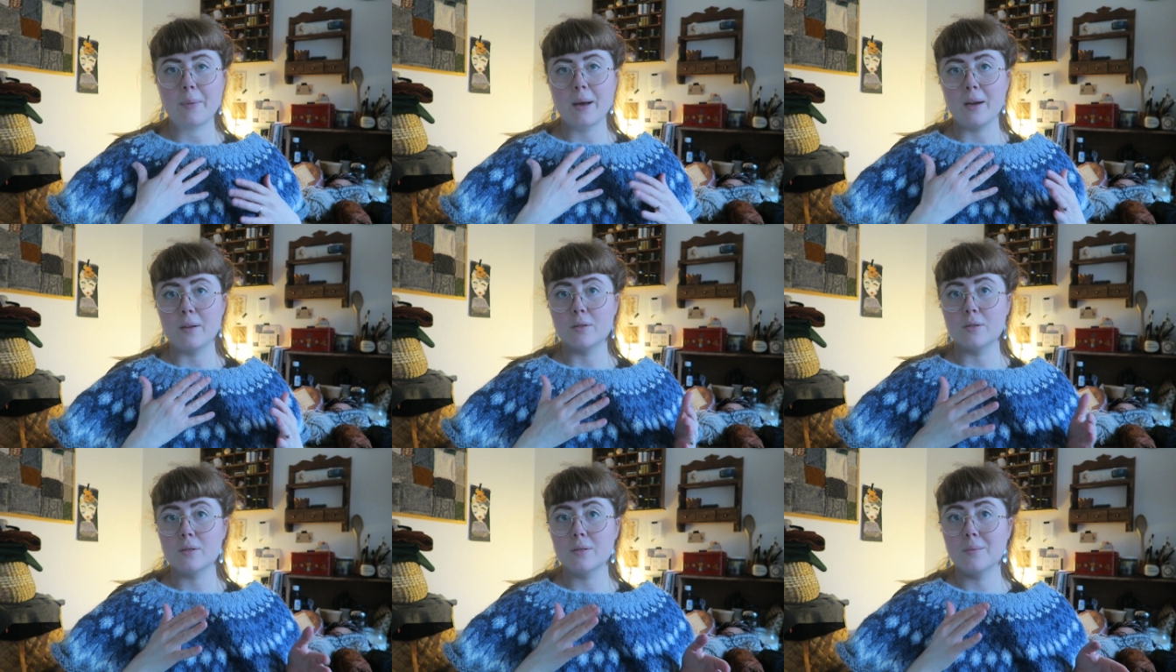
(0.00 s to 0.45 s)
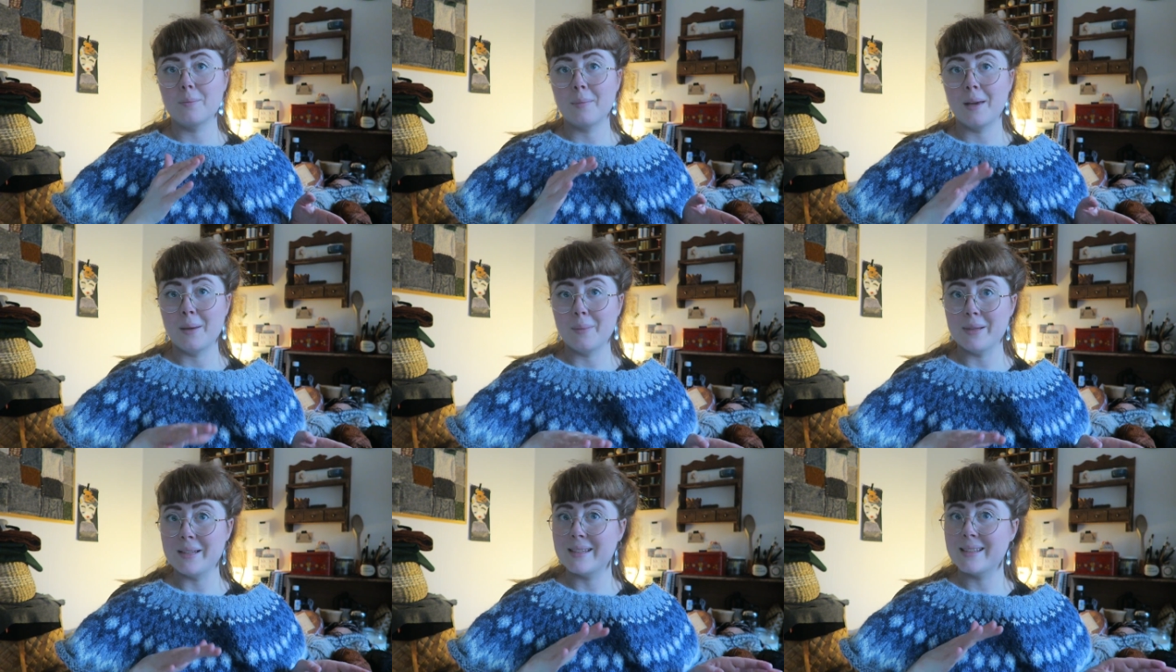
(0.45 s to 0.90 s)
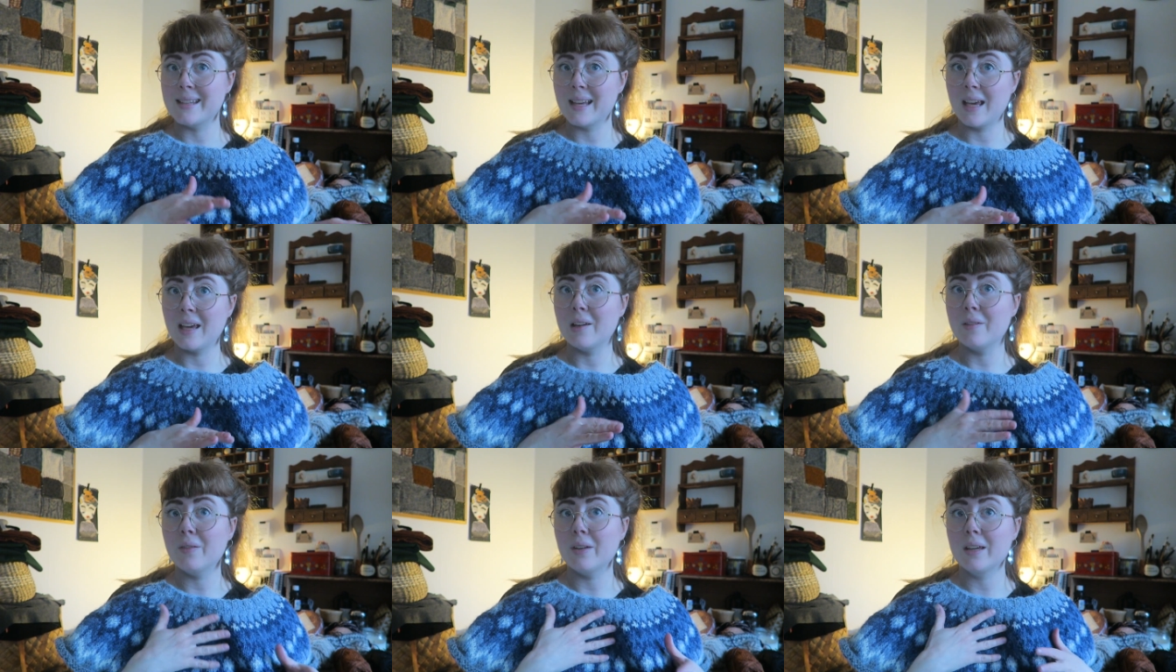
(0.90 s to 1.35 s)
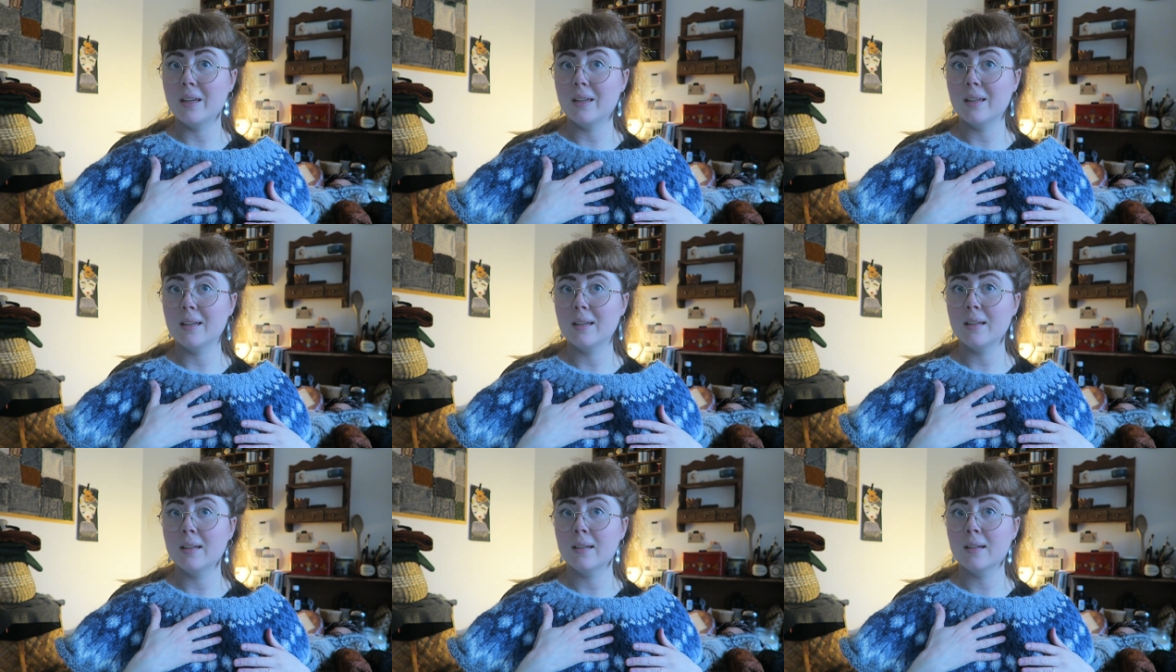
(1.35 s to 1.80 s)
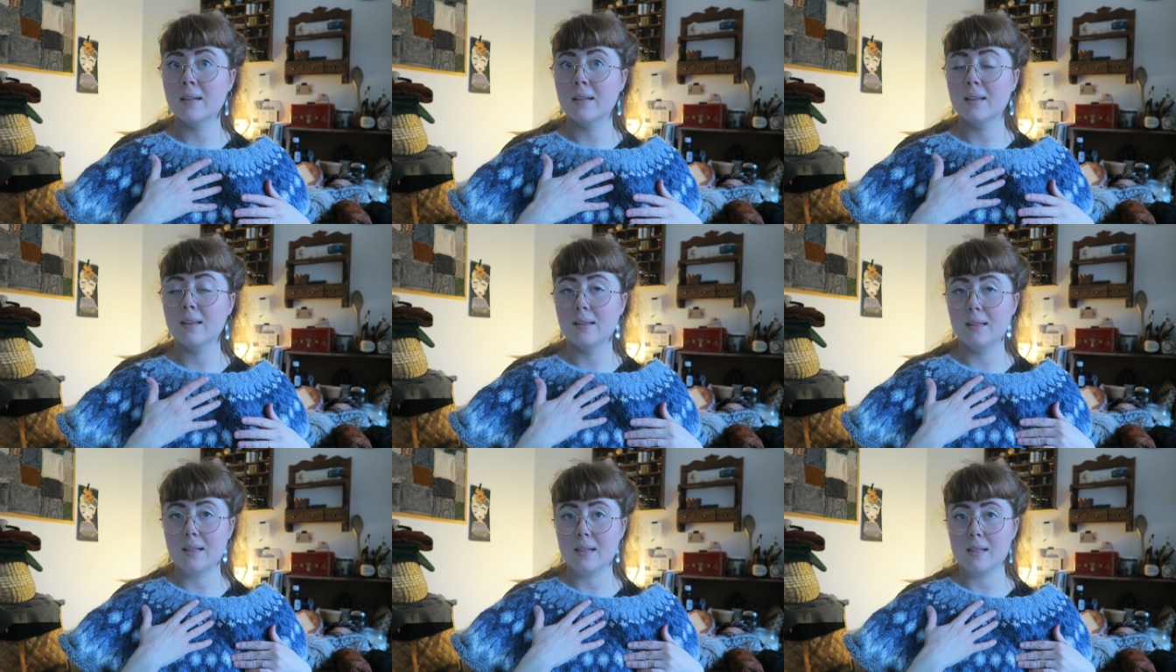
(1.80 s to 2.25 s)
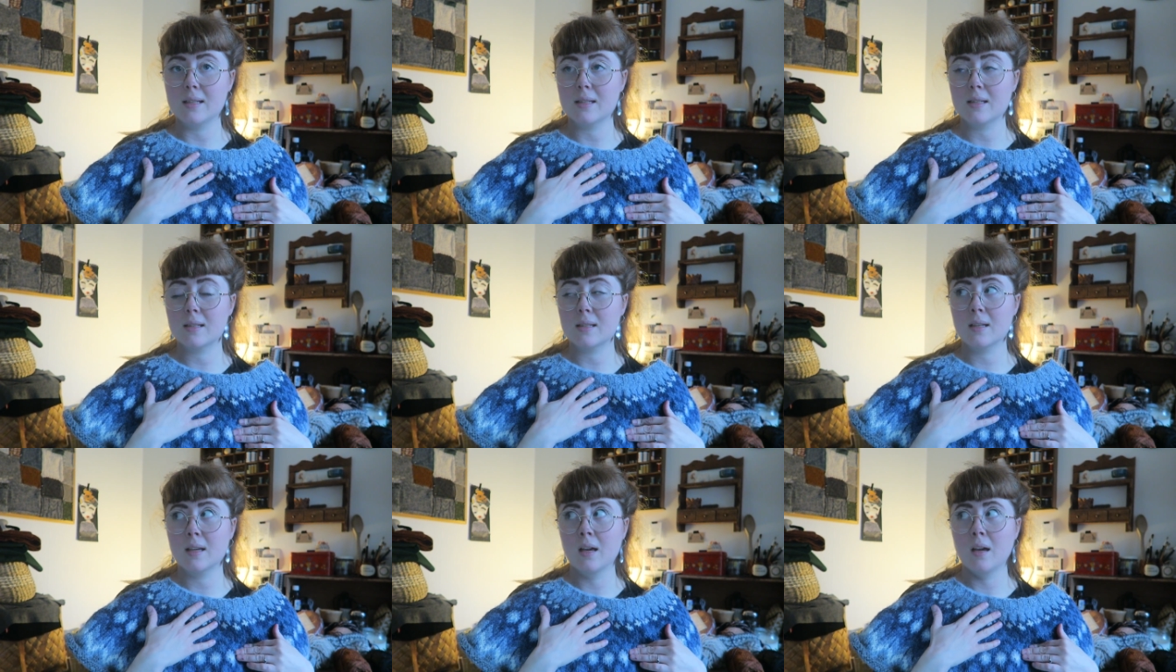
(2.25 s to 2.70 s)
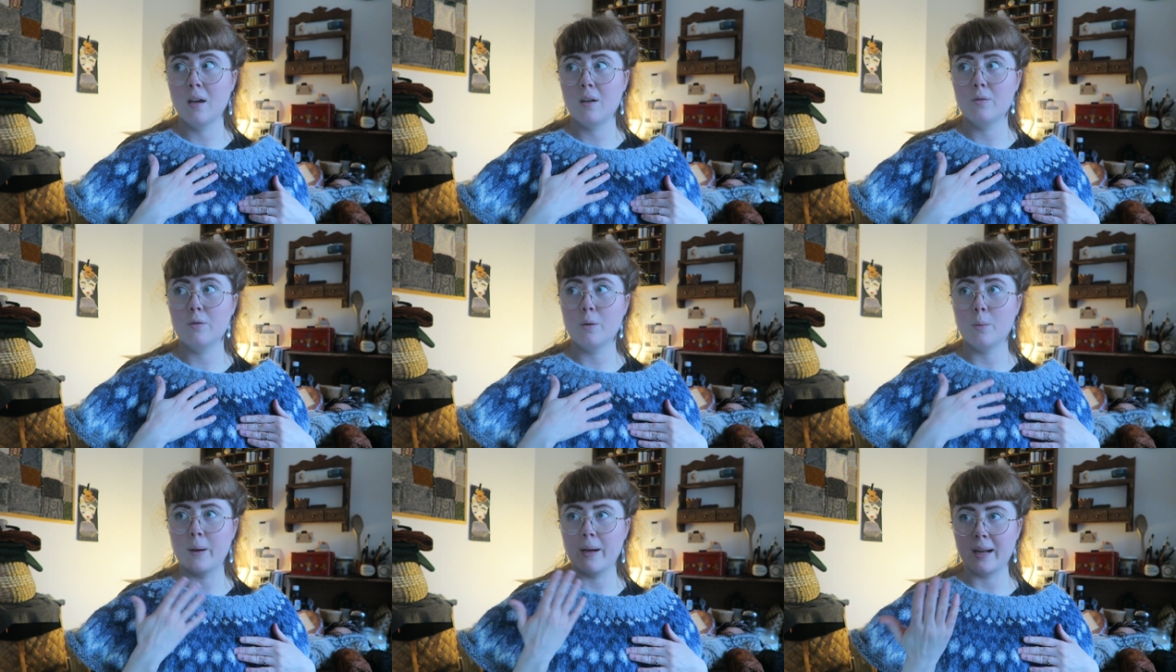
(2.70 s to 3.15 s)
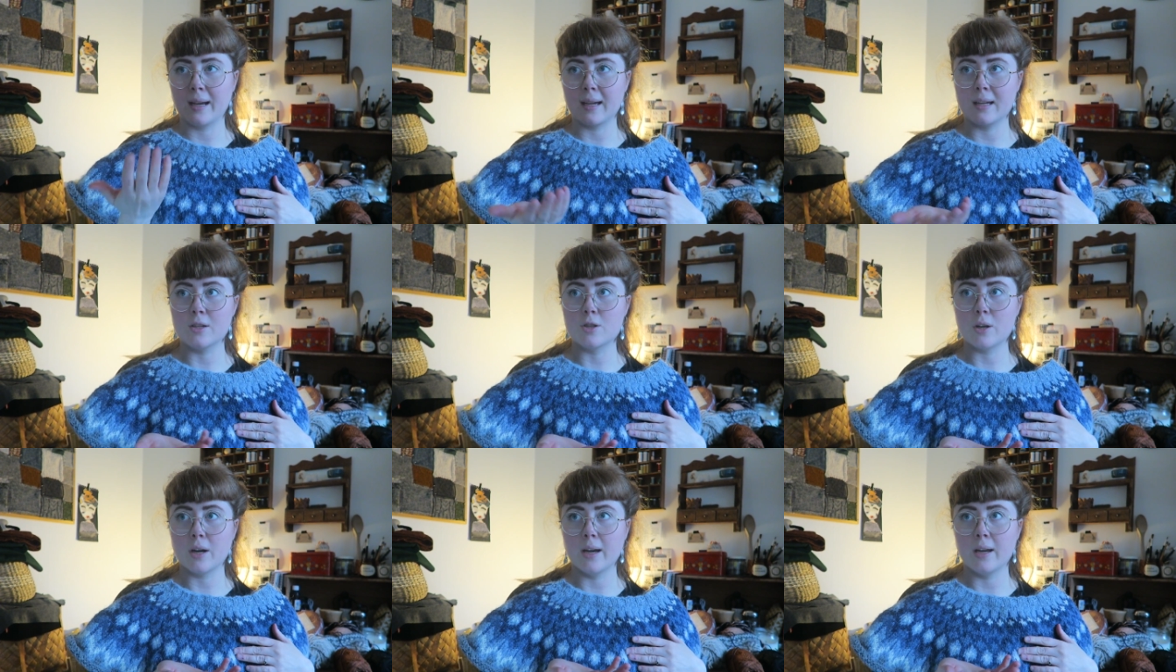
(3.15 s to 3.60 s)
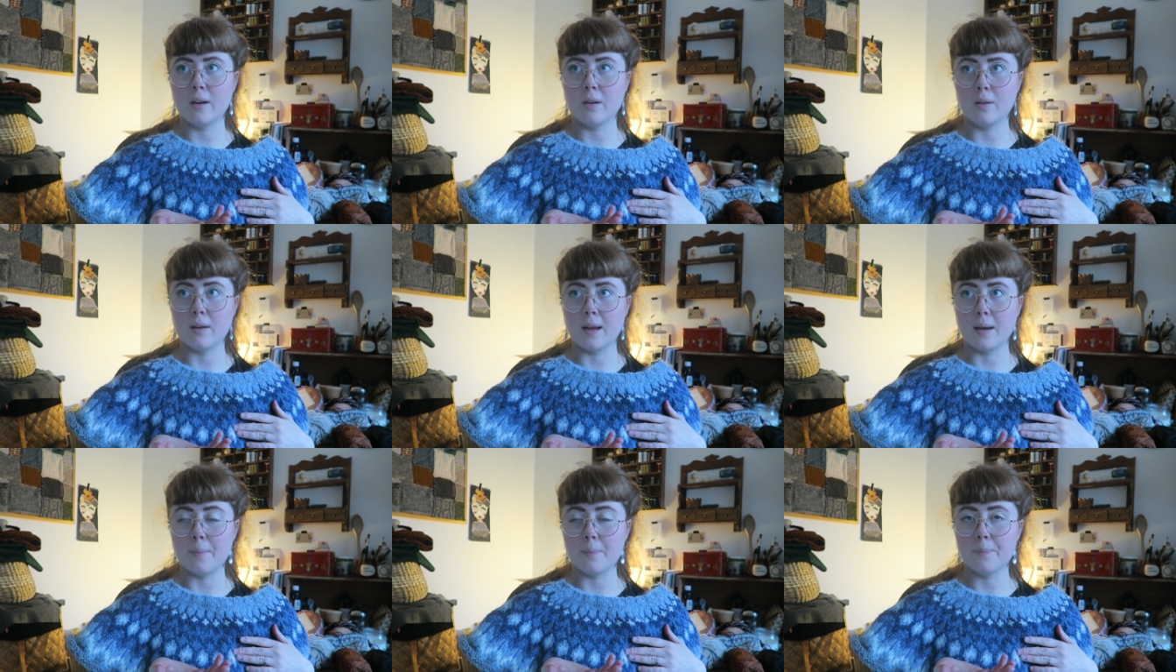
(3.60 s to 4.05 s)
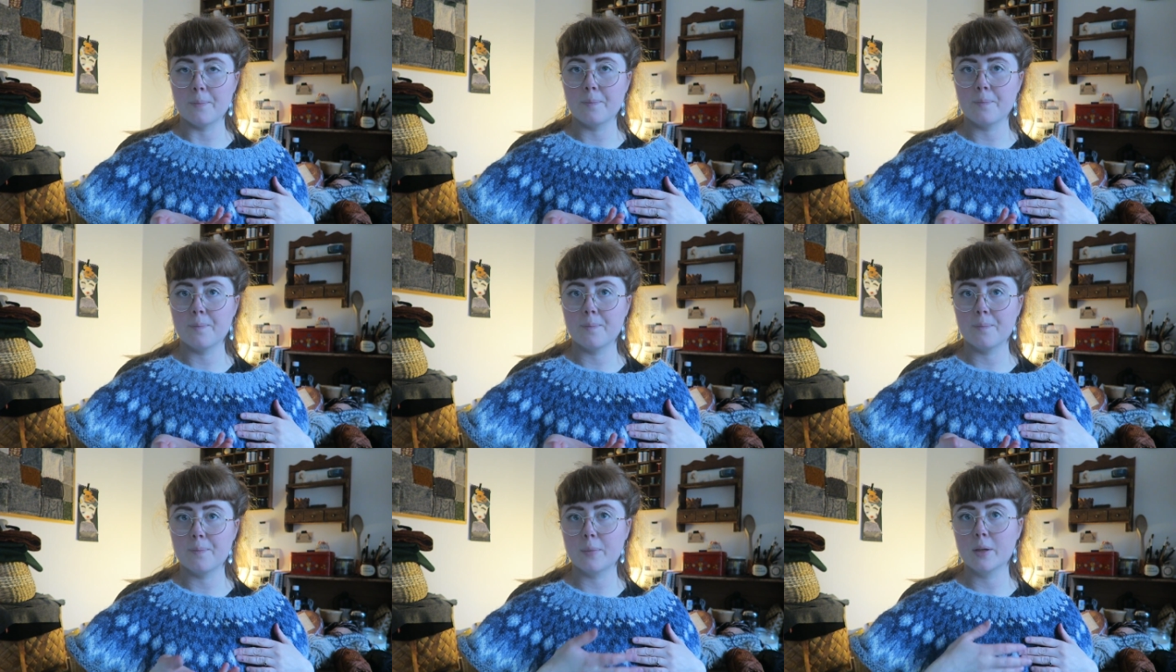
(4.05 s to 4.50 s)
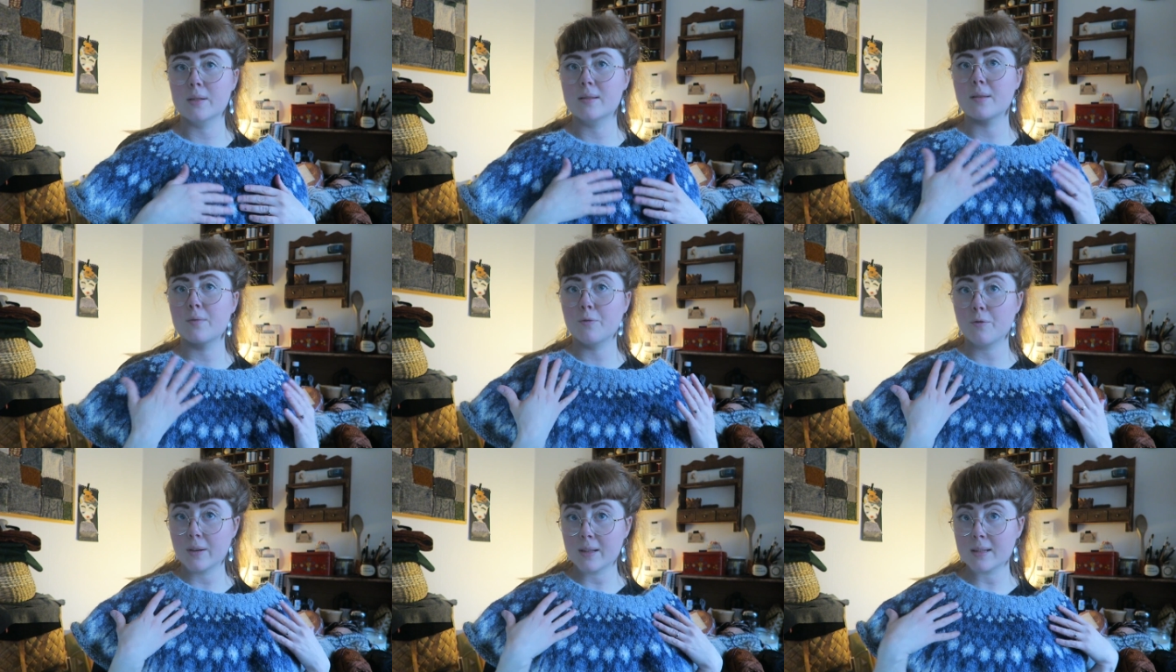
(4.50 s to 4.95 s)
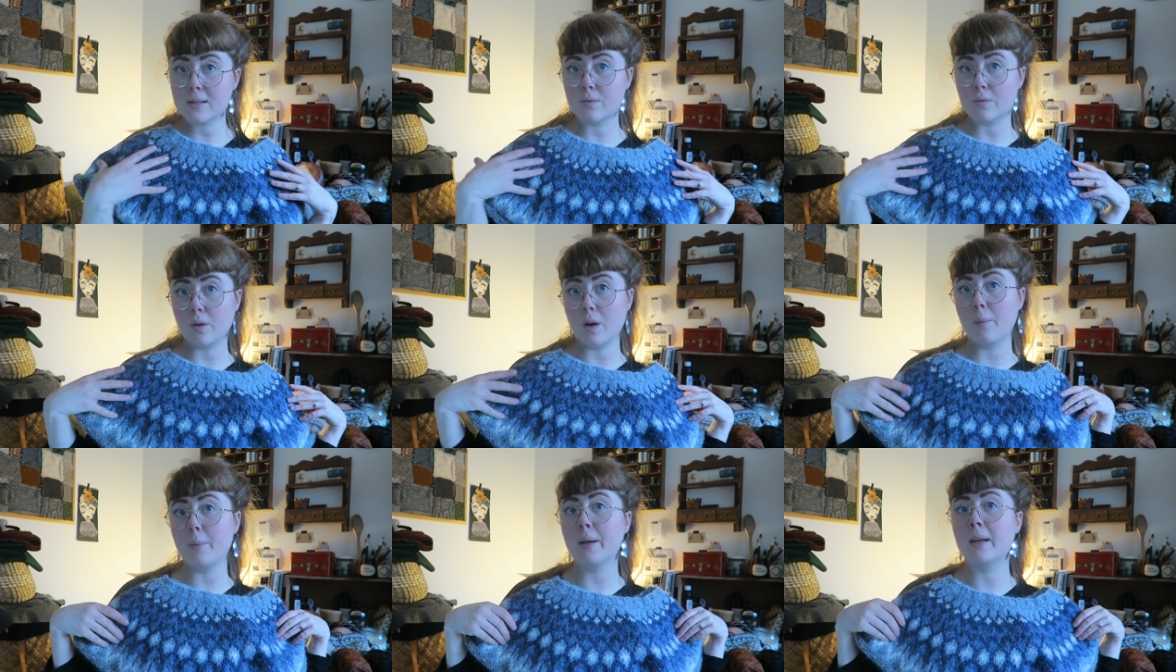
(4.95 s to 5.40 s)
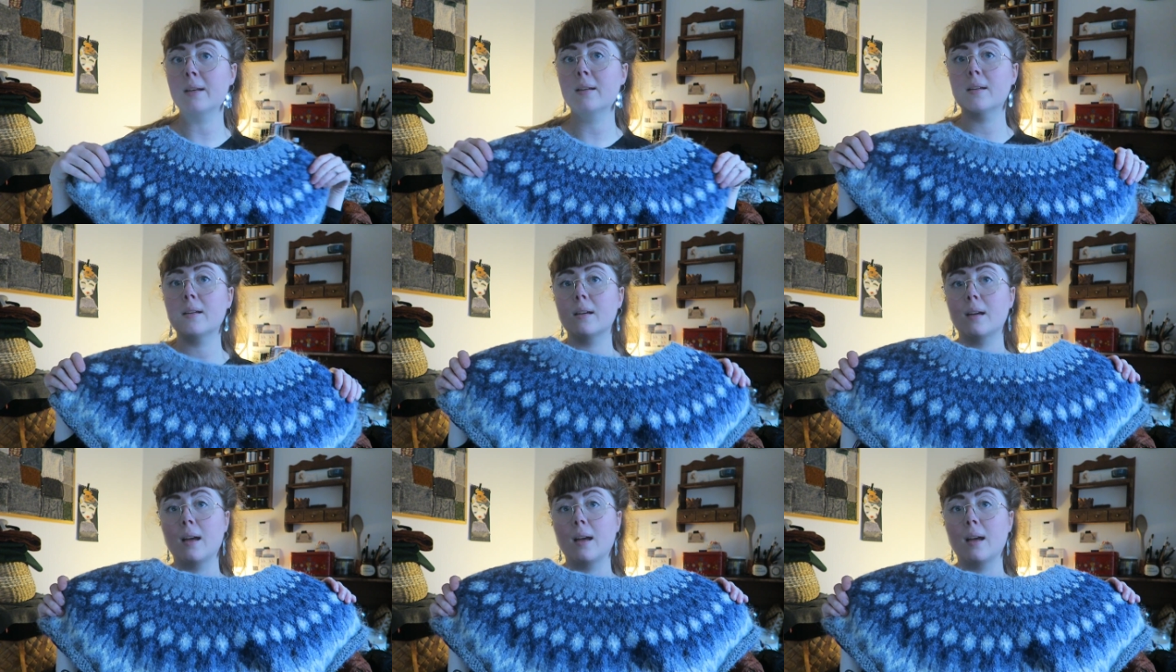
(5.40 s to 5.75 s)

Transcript: about maybe saving this for when I can try it on him, because it fits Robin.